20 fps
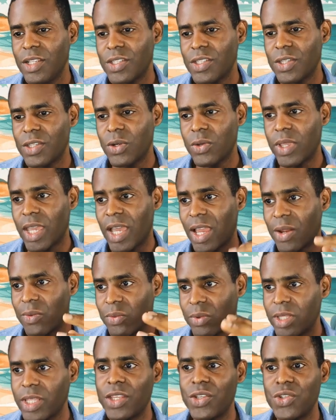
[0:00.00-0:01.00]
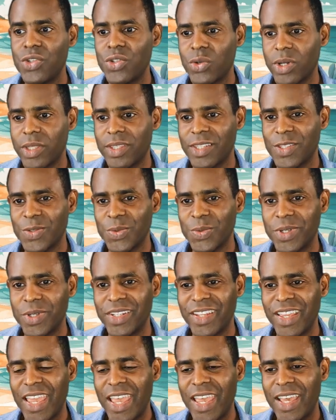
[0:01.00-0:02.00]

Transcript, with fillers: So yeah, I really enjoyed this one,